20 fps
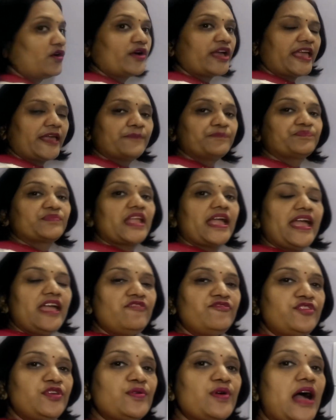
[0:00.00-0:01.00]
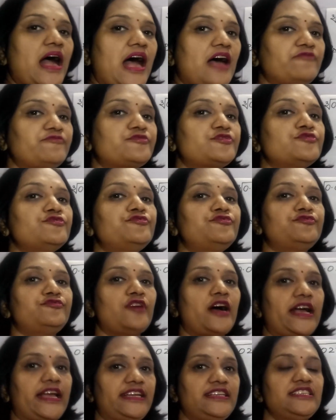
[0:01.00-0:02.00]
Okay, if you have to
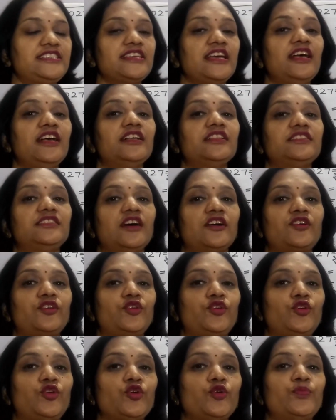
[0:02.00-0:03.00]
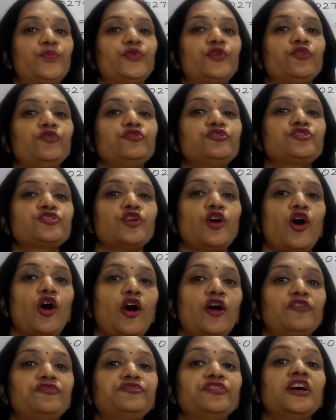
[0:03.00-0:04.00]
find the cube root
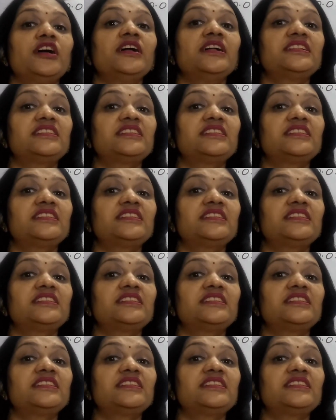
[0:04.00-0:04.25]
of